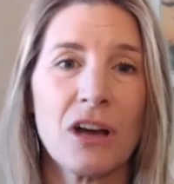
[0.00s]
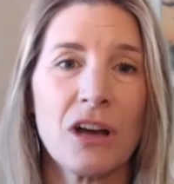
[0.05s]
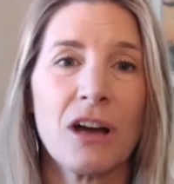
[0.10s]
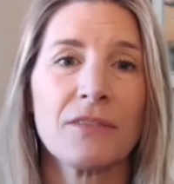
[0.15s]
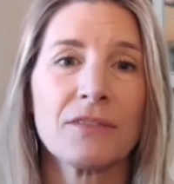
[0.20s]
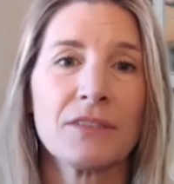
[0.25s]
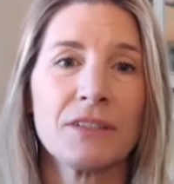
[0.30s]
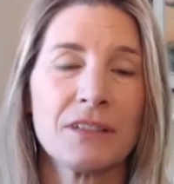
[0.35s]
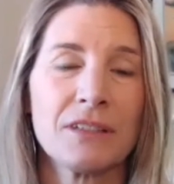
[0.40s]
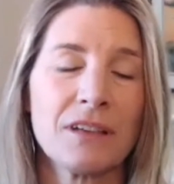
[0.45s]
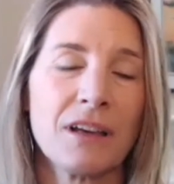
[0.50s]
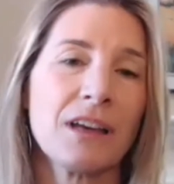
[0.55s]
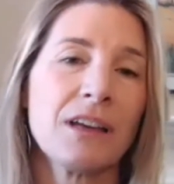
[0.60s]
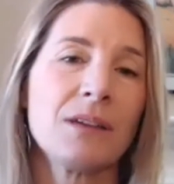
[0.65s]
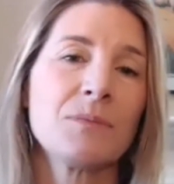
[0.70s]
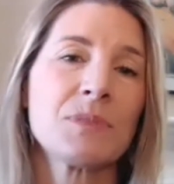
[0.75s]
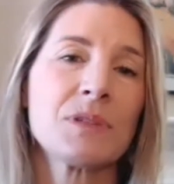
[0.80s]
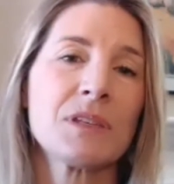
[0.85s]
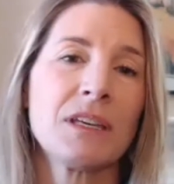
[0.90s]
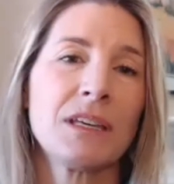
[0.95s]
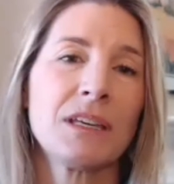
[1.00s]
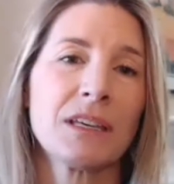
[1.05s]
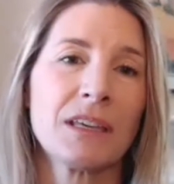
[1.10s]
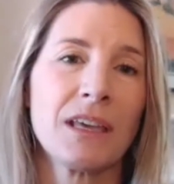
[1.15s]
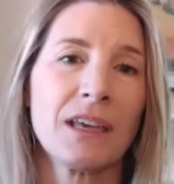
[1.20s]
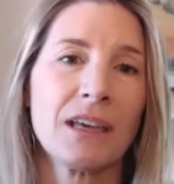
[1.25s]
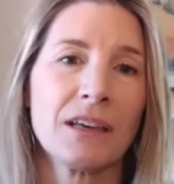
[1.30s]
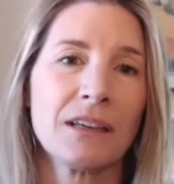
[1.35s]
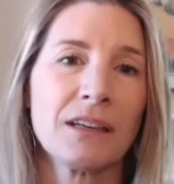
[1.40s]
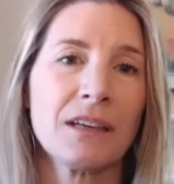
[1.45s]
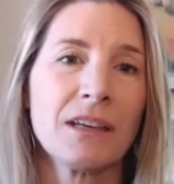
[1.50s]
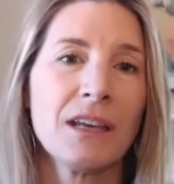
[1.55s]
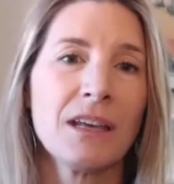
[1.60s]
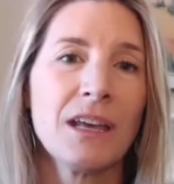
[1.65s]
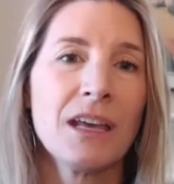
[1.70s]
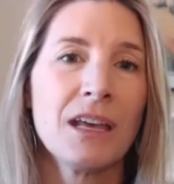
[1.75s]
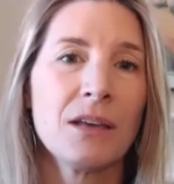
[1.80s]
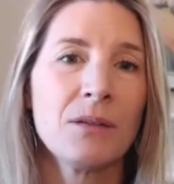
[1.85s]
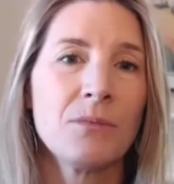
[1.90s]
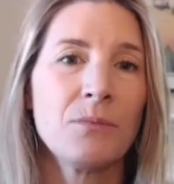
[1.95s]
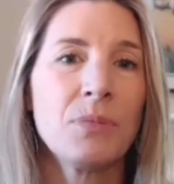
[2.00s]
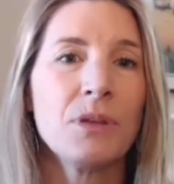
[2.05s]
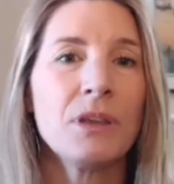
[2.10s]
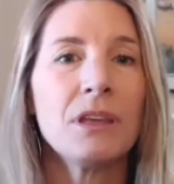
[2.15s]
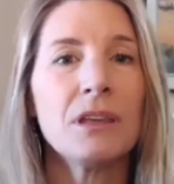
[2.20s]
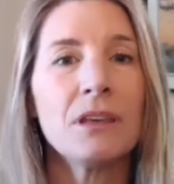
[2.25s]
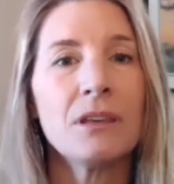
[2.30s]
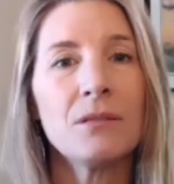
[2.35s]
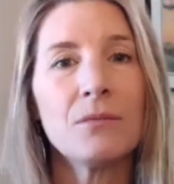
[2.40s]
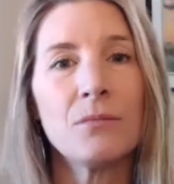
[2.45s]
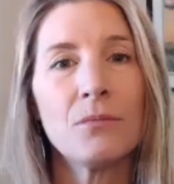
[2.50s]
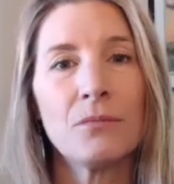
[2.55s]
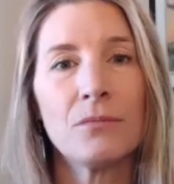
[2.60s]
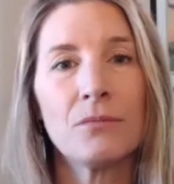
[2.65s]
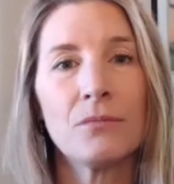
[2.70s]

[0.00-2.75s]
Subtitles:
oftentimes it can be